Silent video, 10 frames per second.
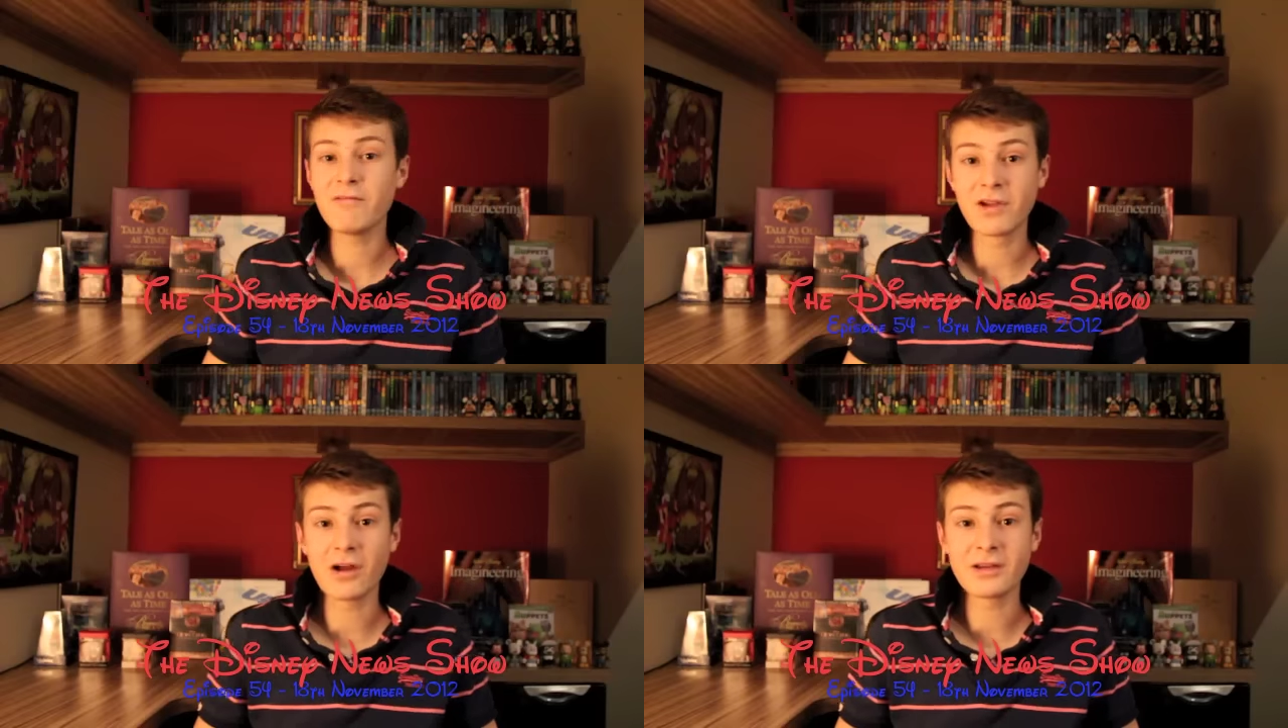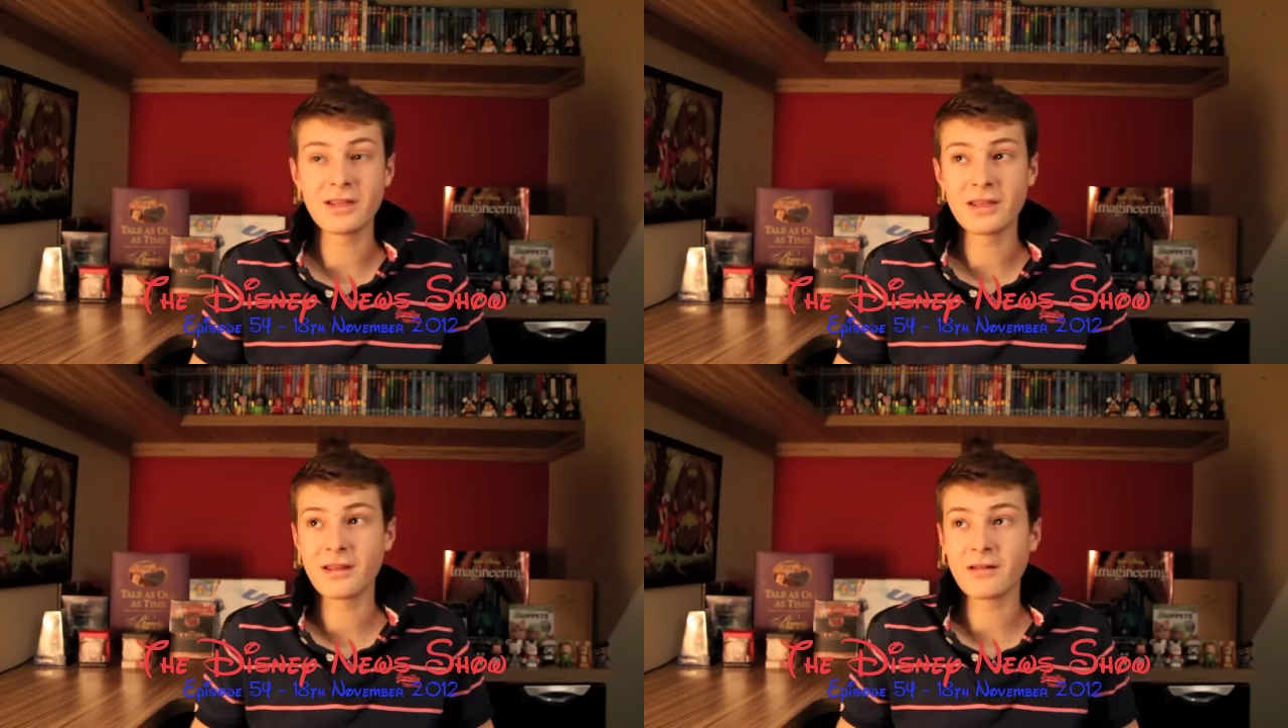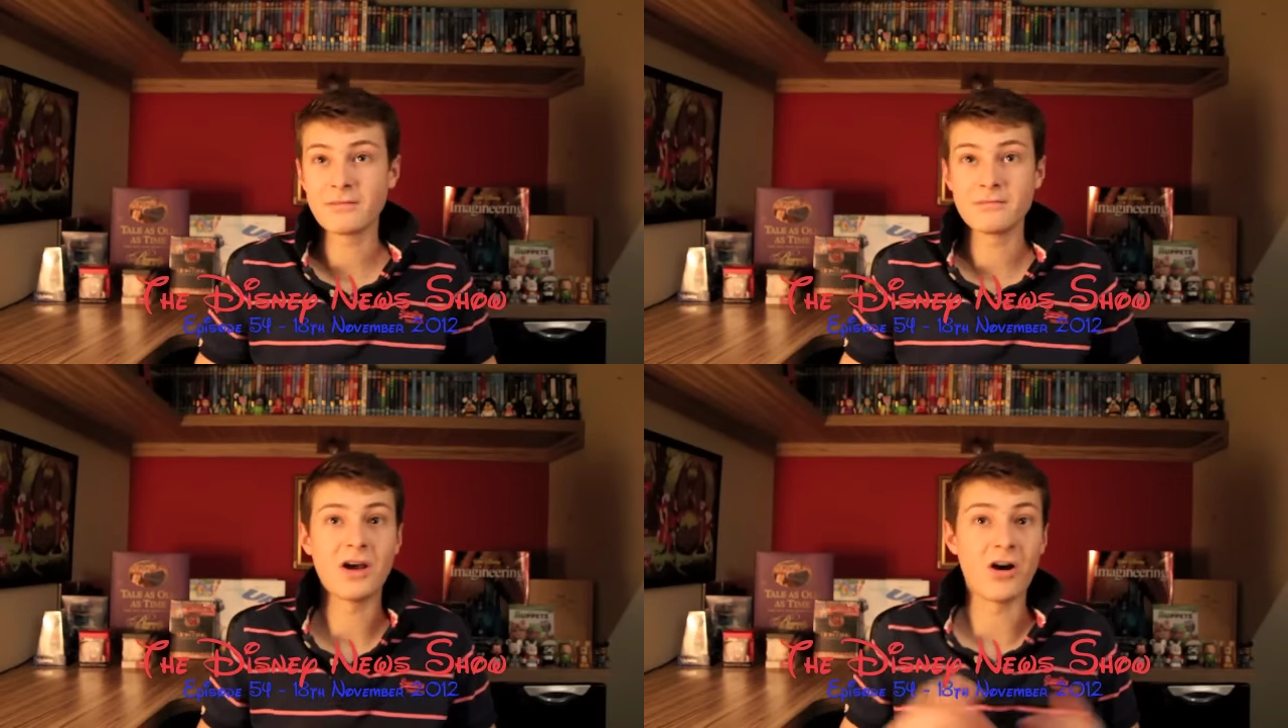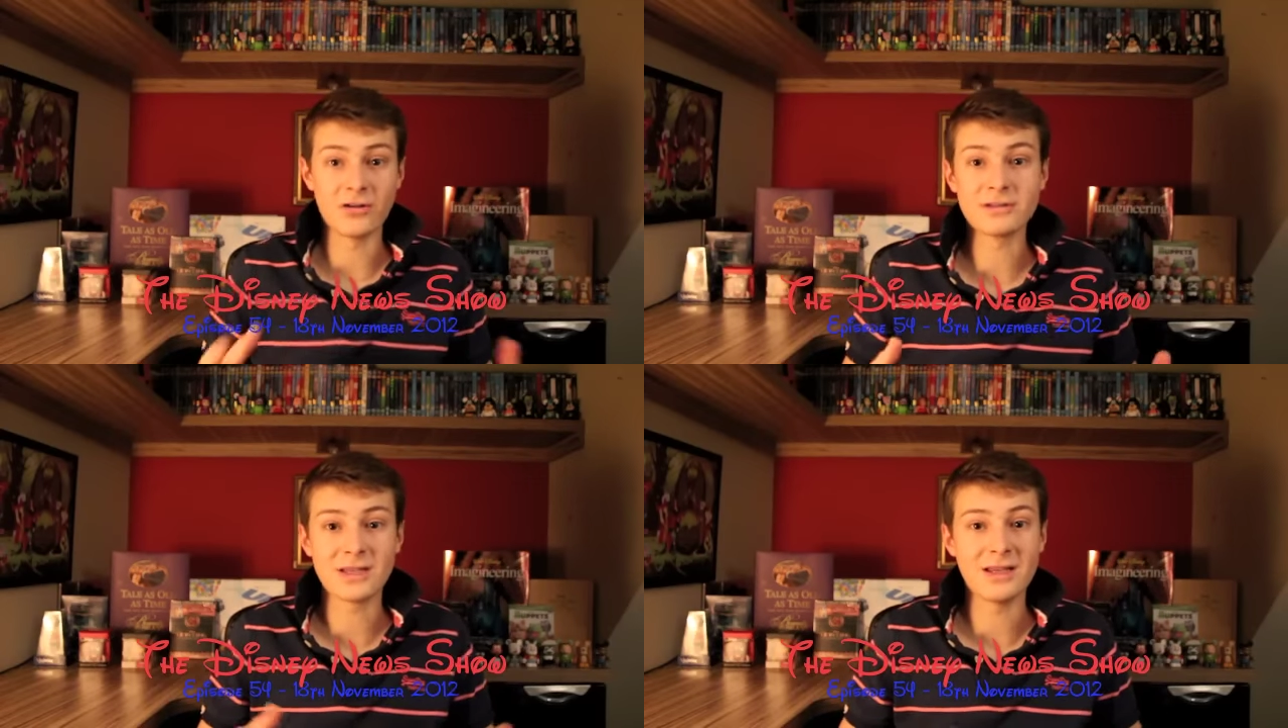regarding
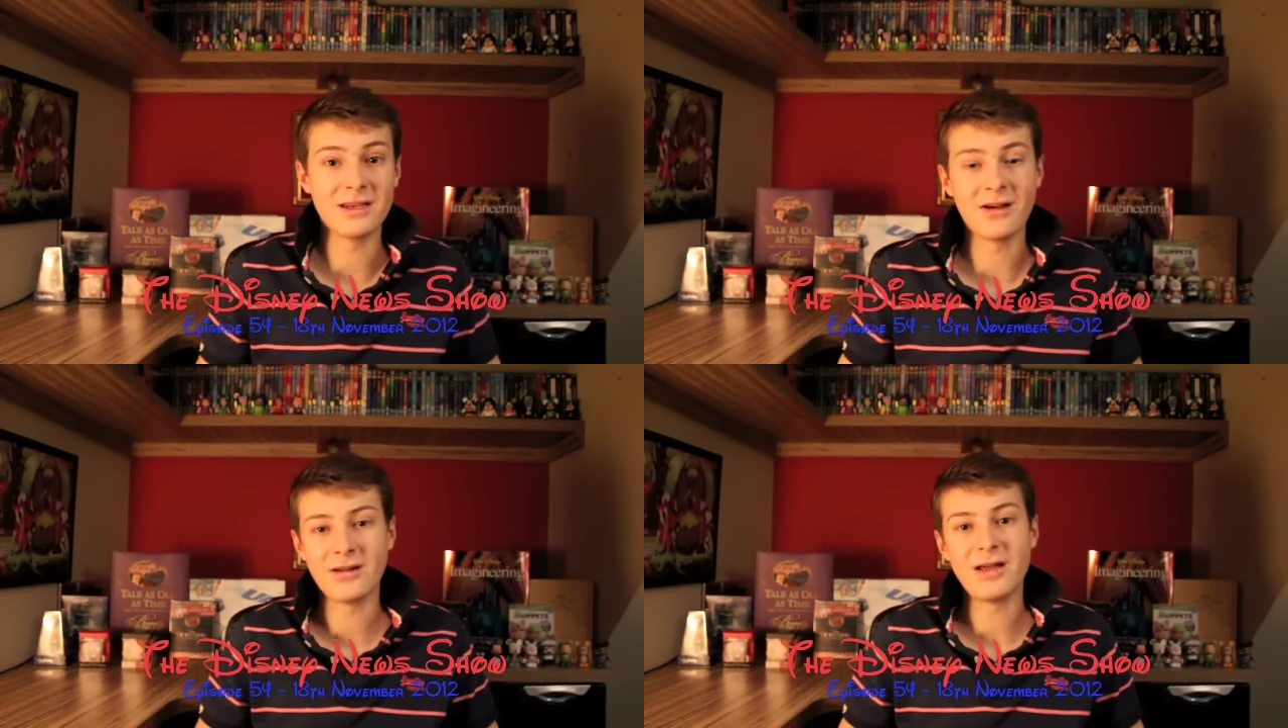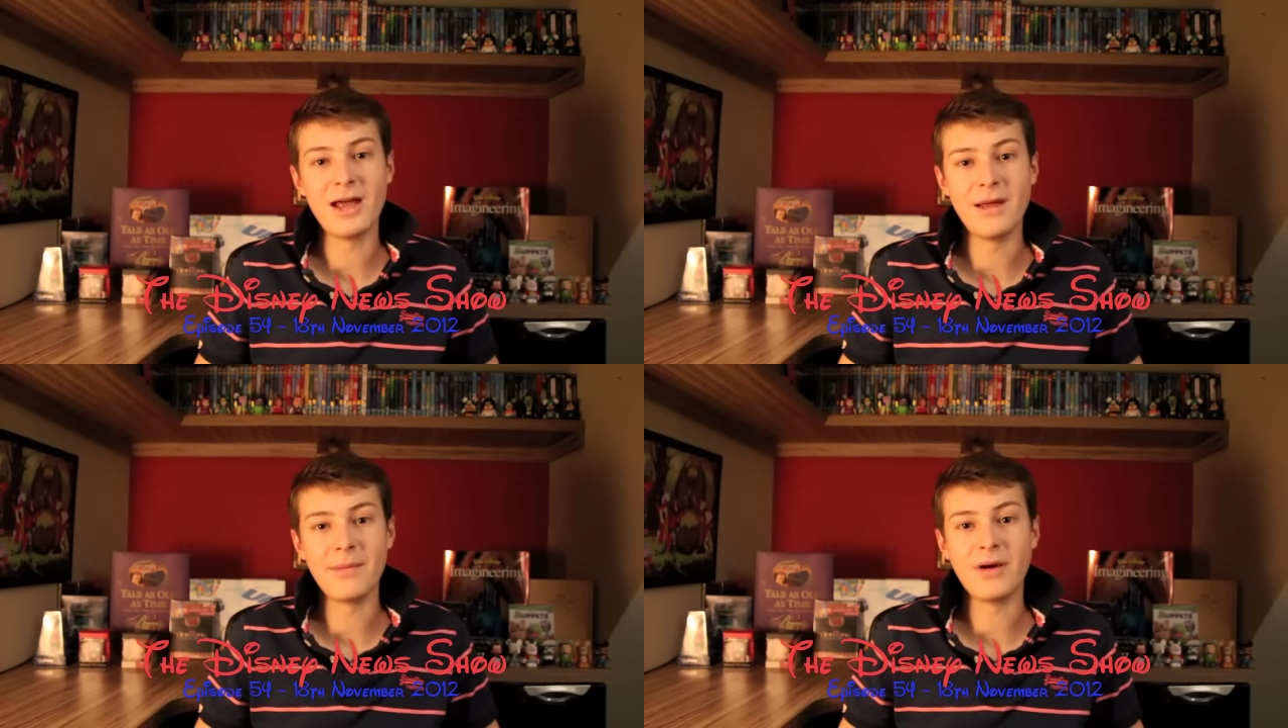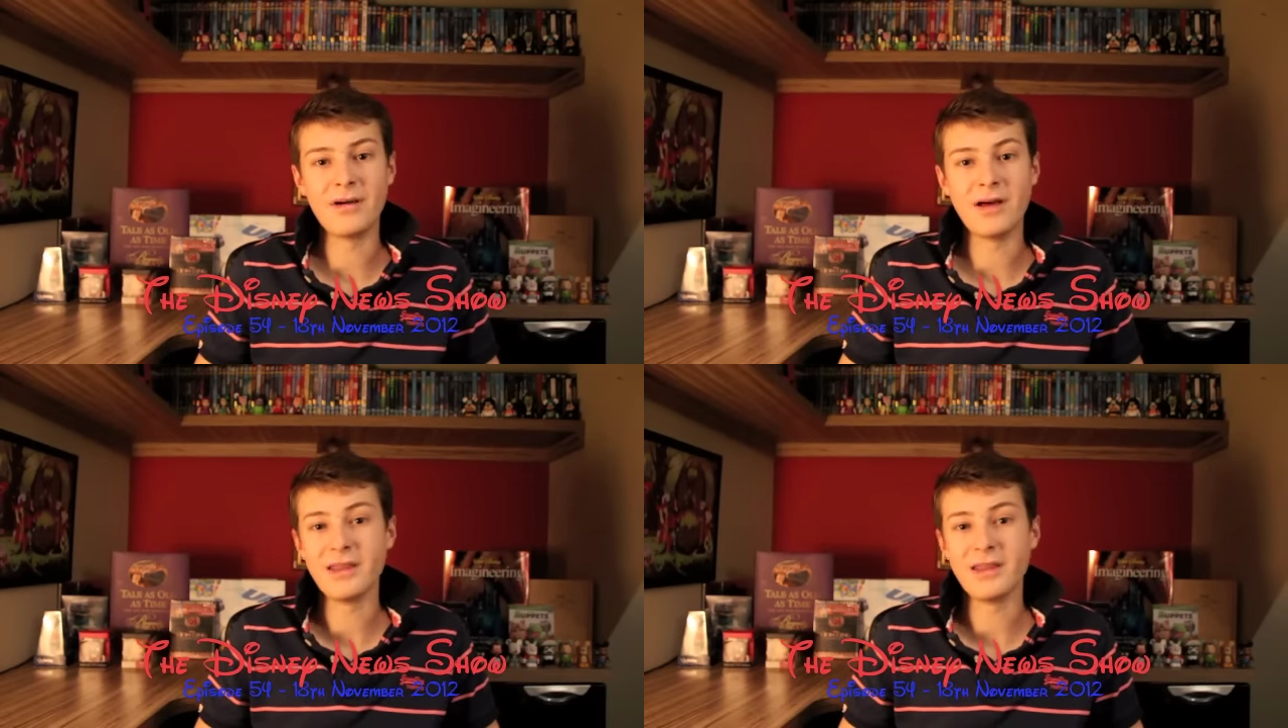Oz and um, uh,